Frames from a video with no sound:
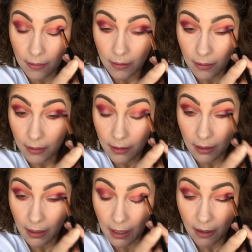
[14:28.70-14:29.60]
Oh,
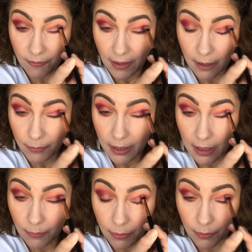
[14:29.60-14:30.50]
love that
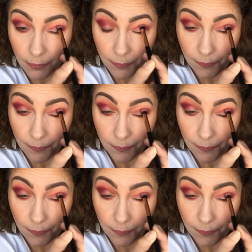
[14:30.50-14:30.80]
purple.